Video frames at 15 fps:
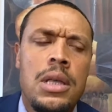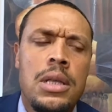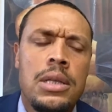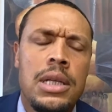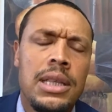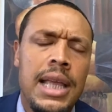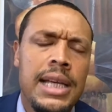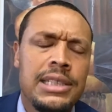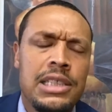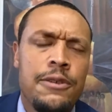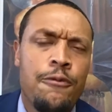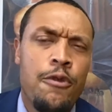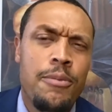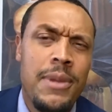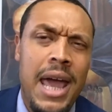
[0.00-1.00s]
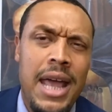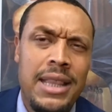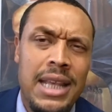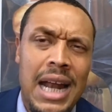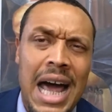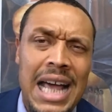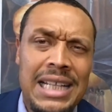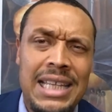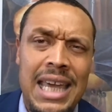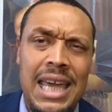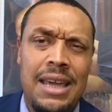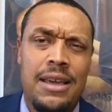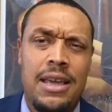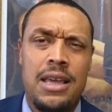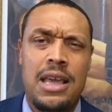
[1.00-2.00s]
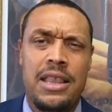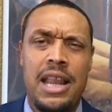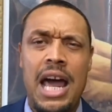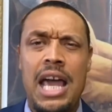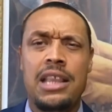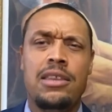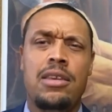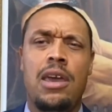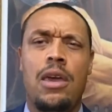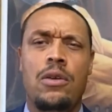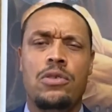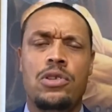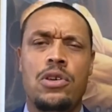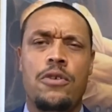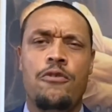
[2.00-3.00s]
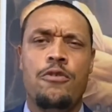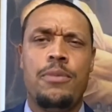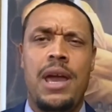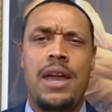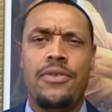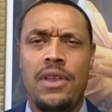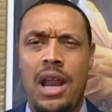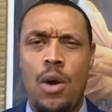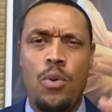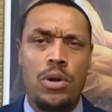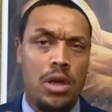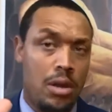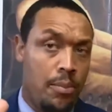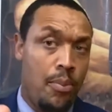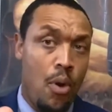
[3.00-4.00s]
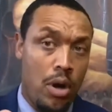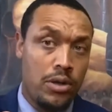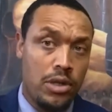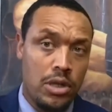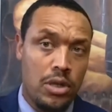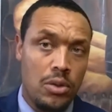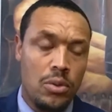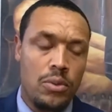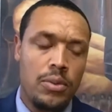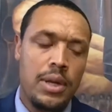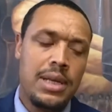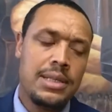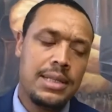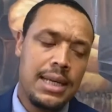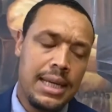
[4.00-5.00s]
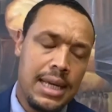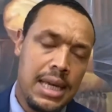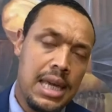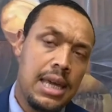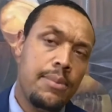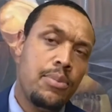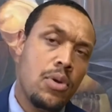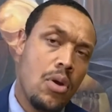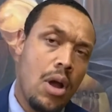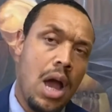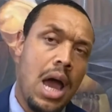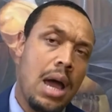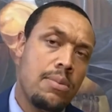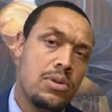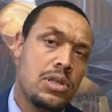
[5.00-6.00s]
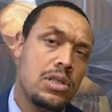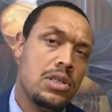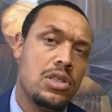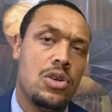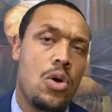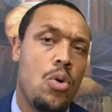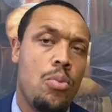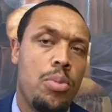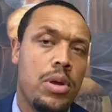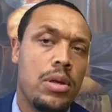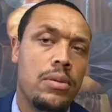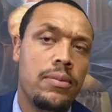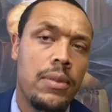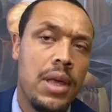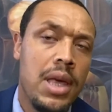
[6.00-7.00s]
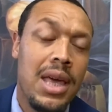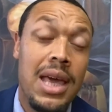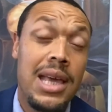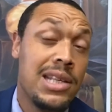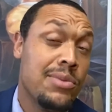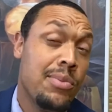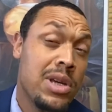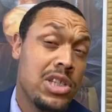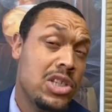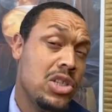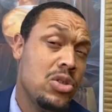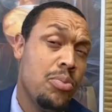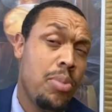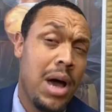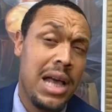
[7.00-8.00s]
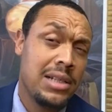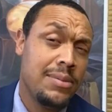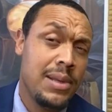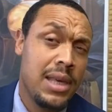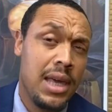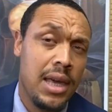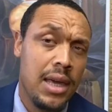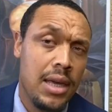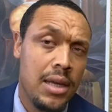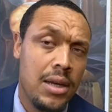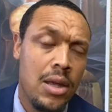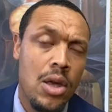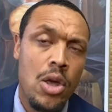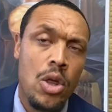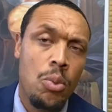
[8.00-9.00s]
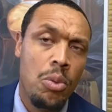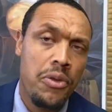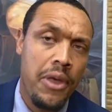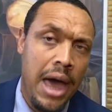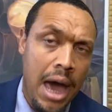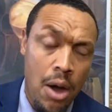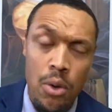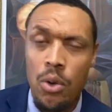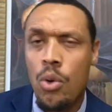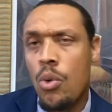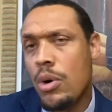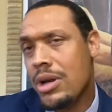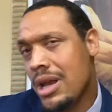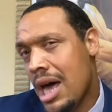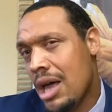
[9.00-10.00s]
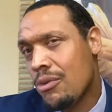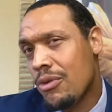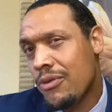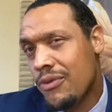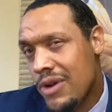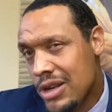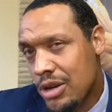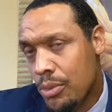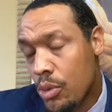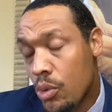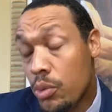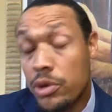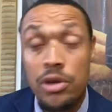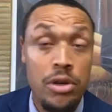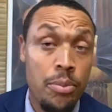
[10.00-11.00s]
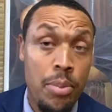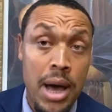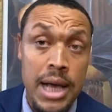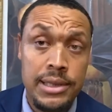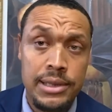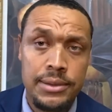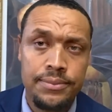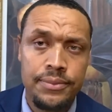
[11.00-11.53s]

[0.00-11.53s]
The lesson from that that I take and I took from that that I want to impart to you is to keep your options open as much as you possibly can without going non-refundable with your deposit.